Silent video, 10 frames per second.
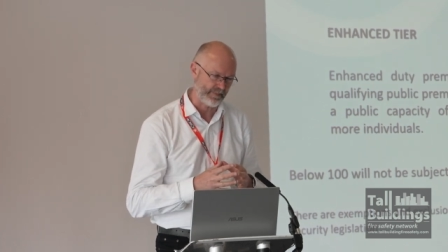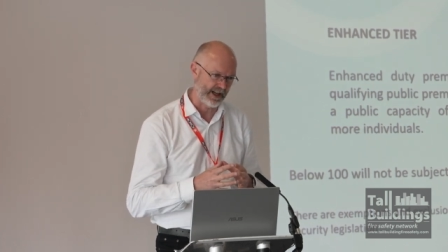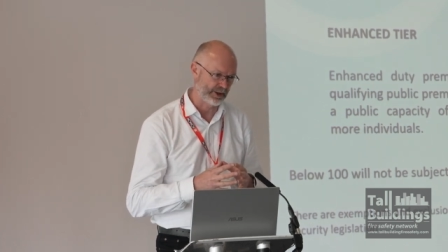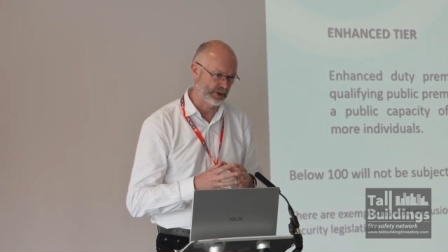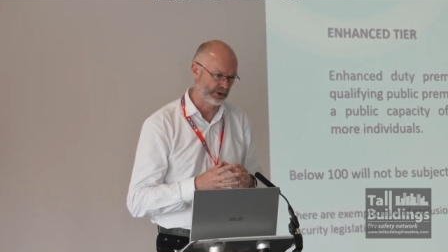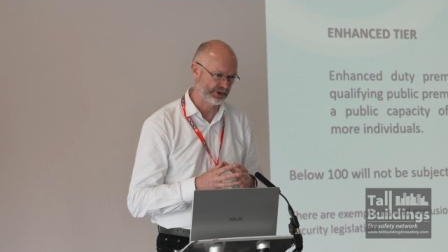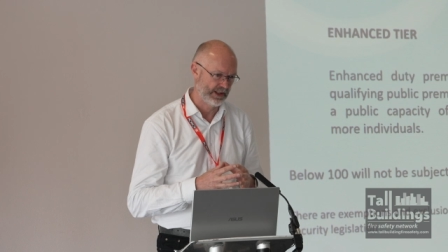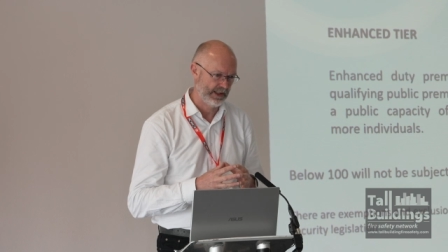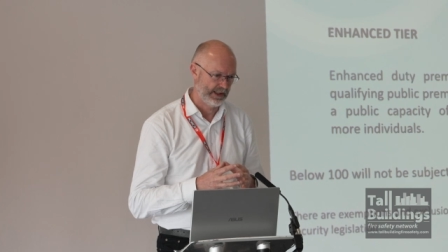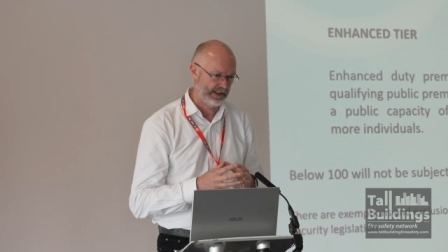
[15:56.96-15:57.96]
And of course,
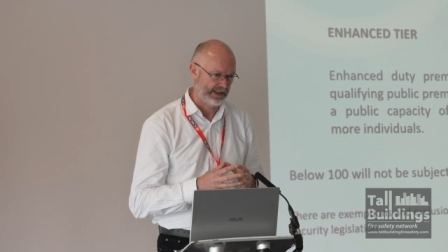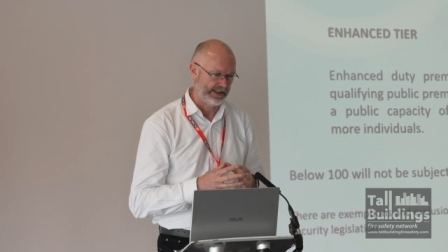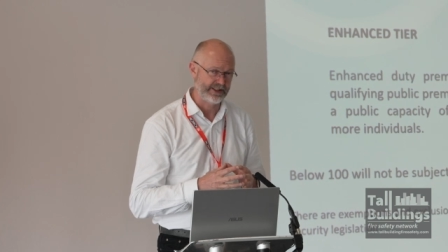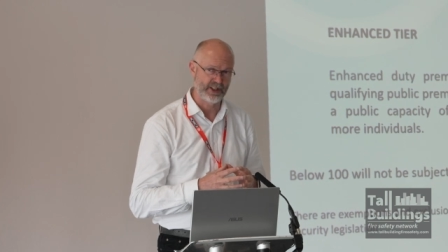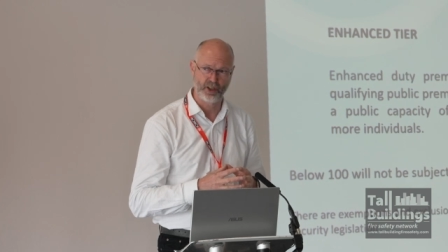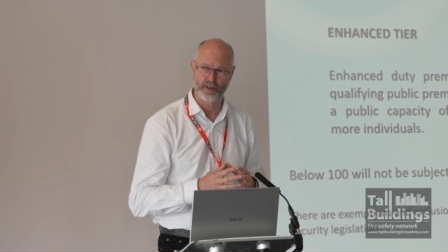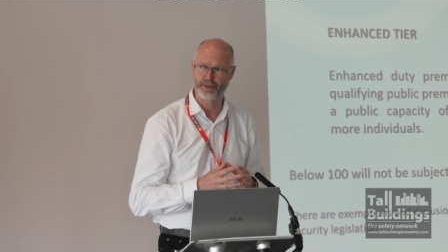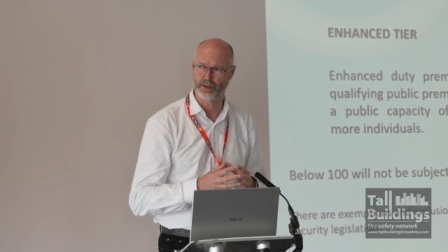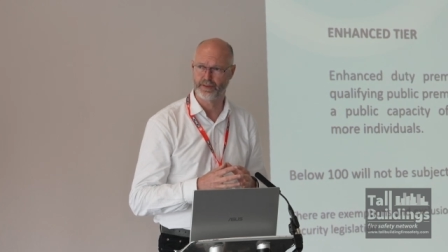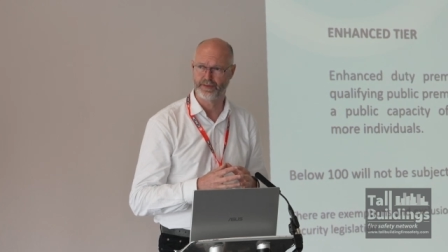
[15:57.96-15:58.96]
in
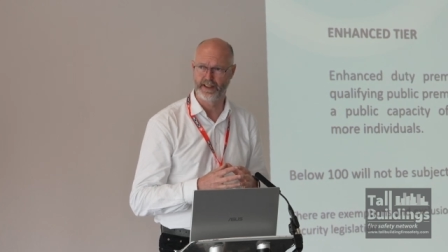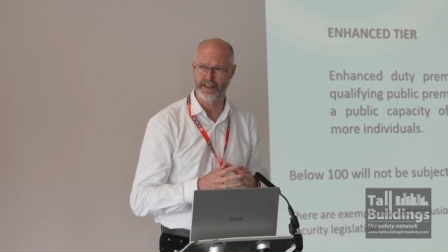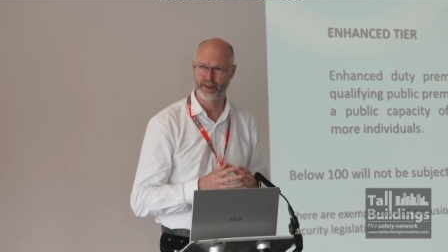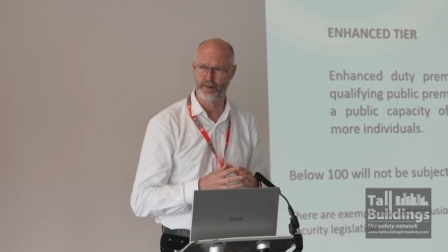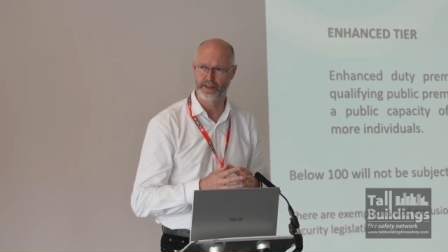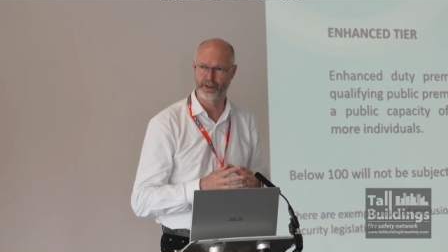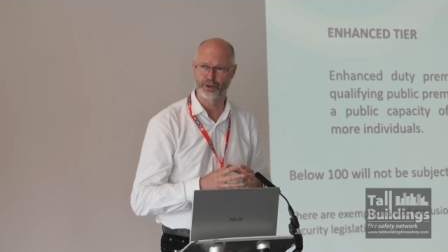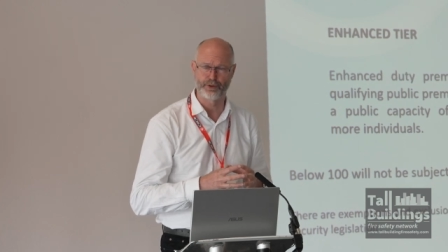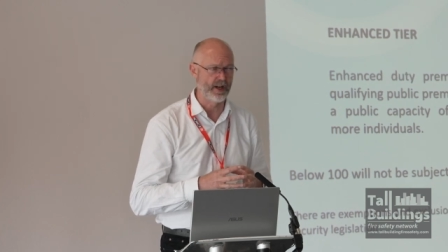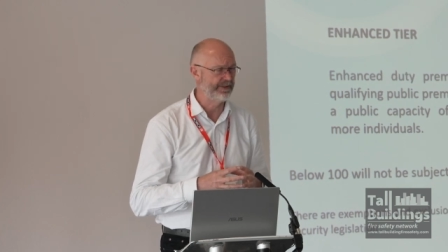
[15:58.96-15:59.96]
times of economic
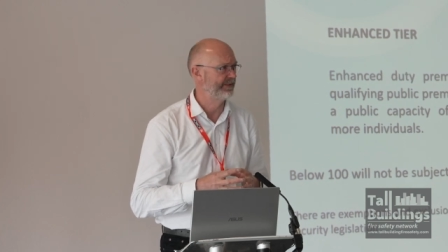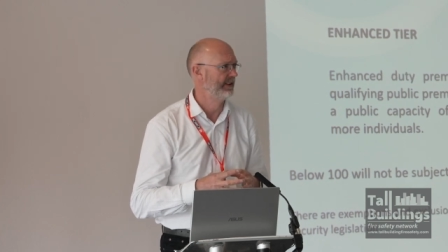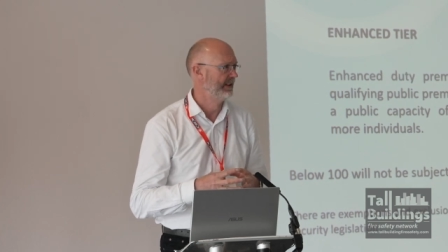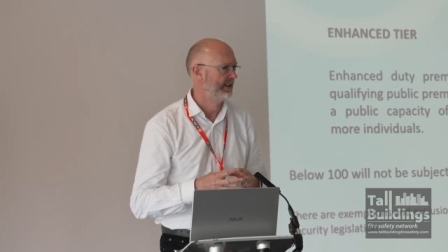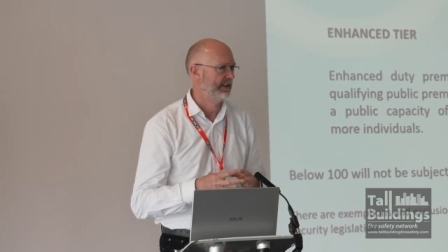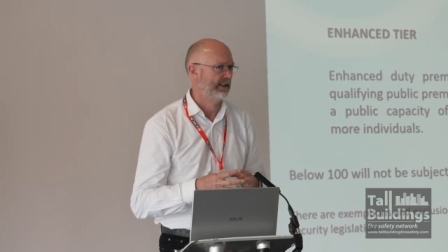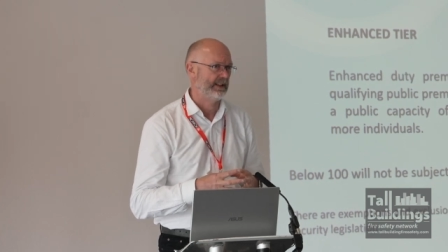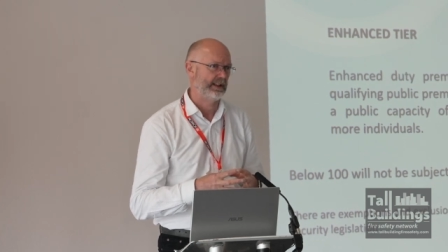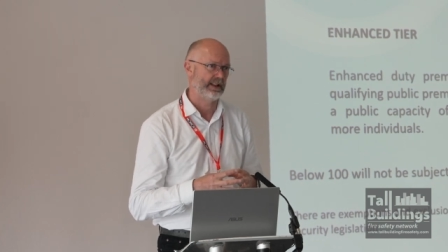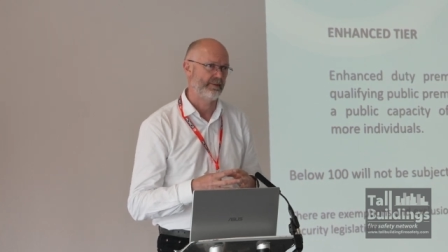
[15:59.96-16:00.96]
strife,
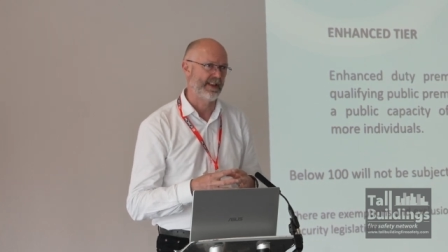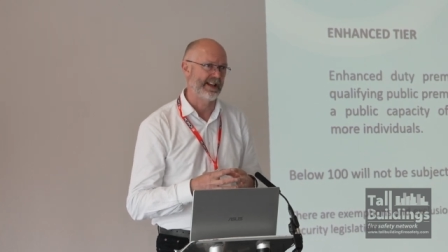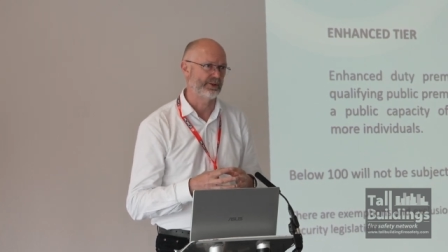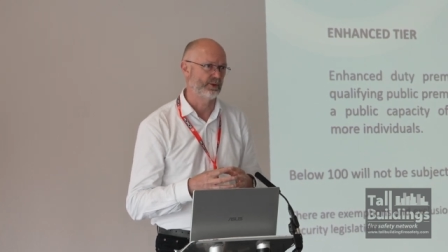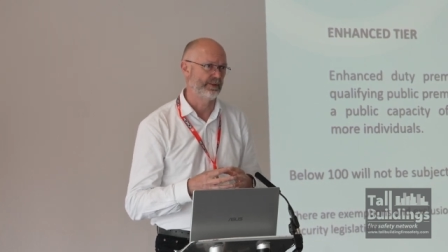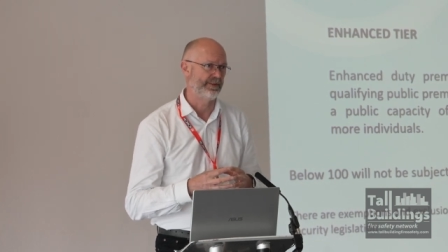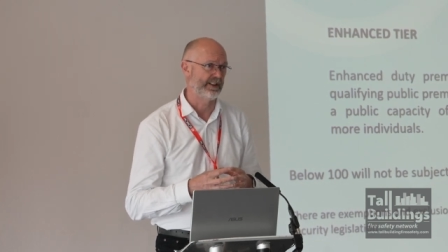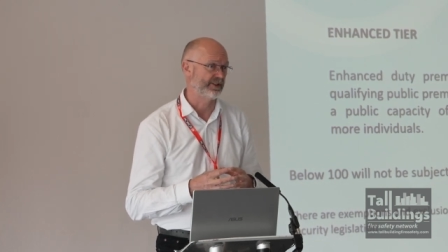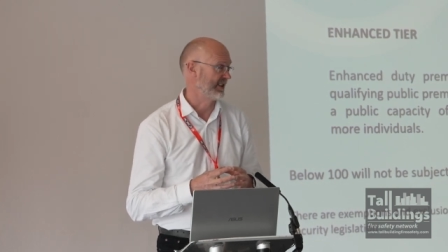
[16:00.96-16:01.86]
um, that sort of figure is